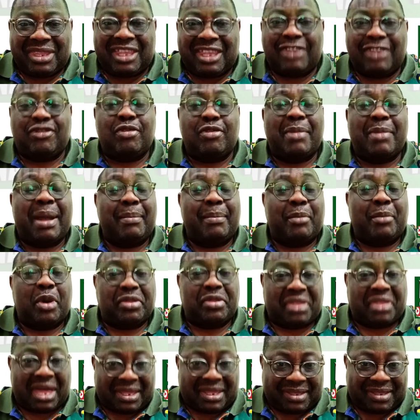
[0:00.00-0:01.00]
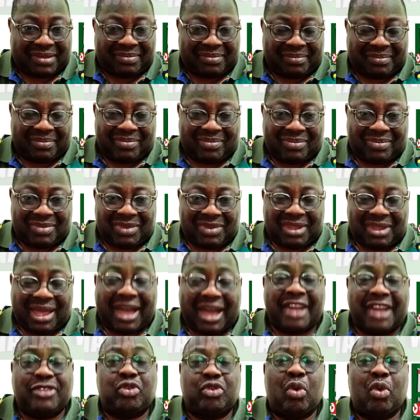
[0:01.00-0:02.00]
Even my mother
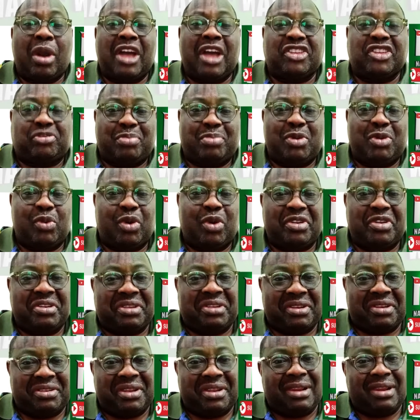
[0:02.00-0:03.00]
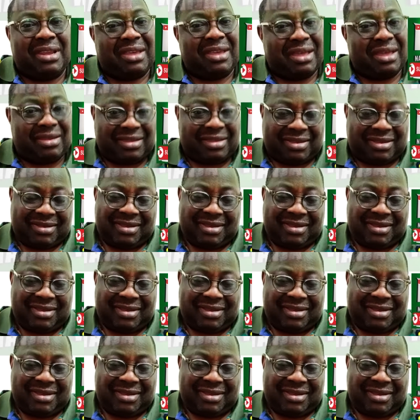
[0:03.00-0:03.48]
had to ask me one day, Dele,